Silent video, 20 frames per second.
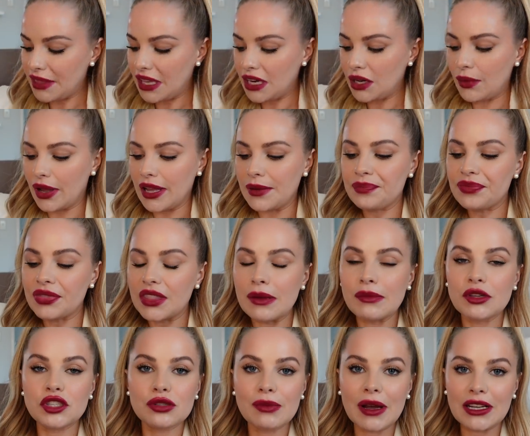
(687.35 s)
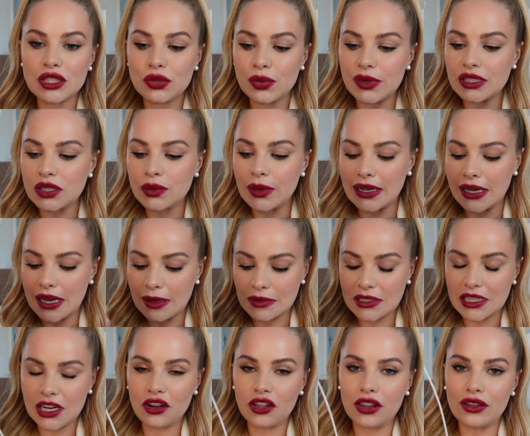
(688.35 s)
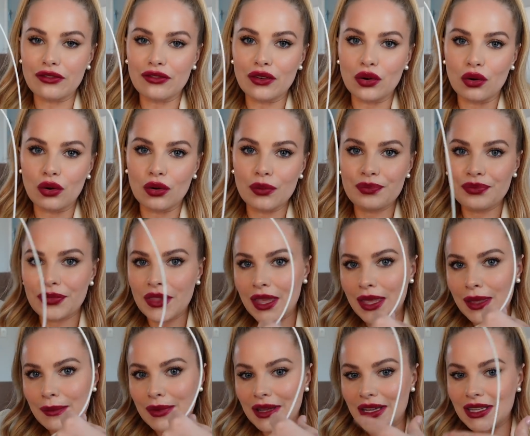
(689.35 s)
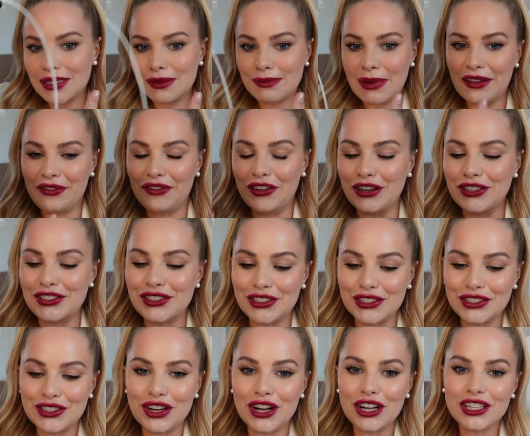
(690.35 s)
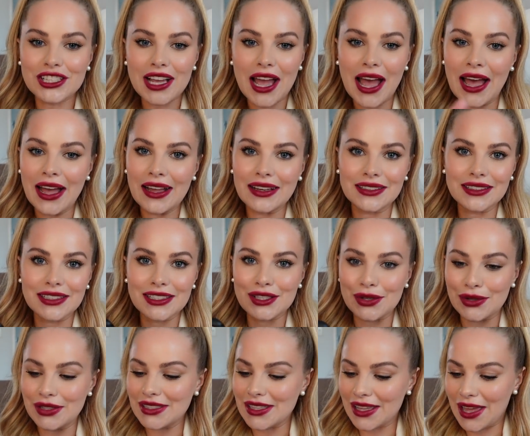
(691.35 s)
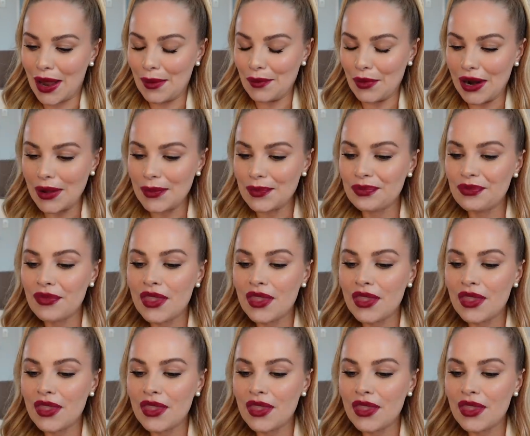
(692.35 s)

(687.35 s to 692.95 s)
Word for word: Anyway, let me do my tweet quickly. I'm sitting on the floor because my phone's on charge and so is the camera.